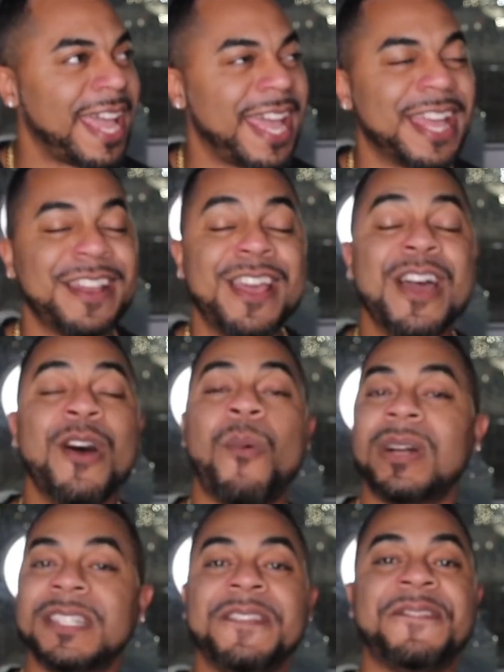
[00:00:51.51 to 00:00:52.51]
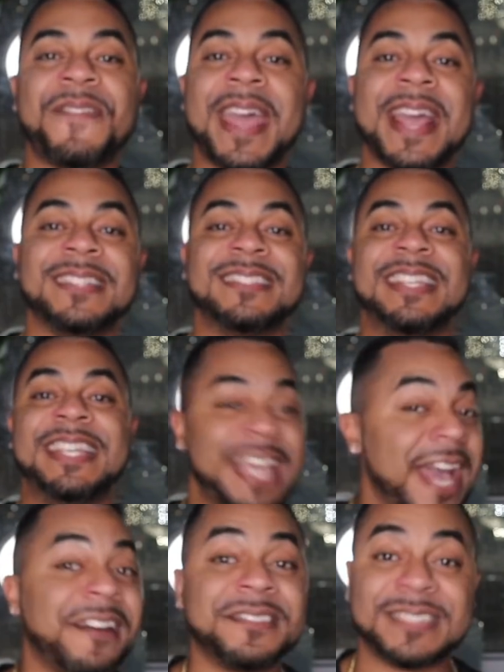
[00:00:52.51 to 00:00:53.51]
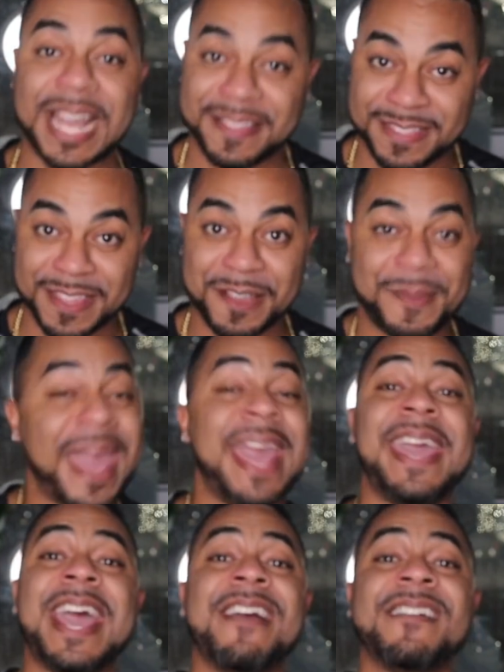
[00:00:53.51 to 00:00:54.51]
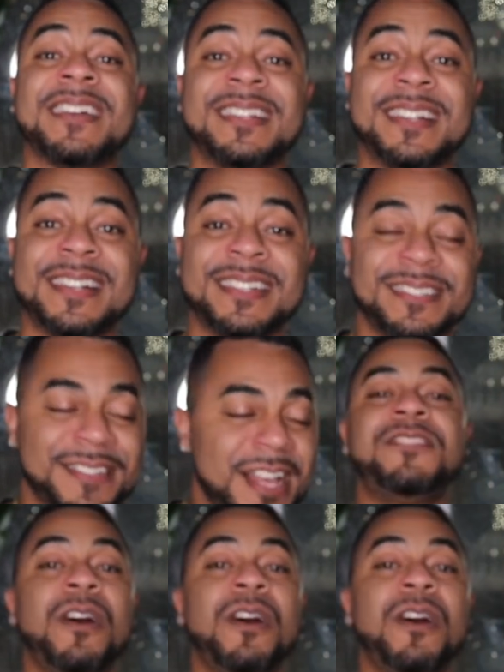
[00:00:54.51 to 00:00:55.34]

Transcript: and one of the fans yells at them, "Hey, Erica,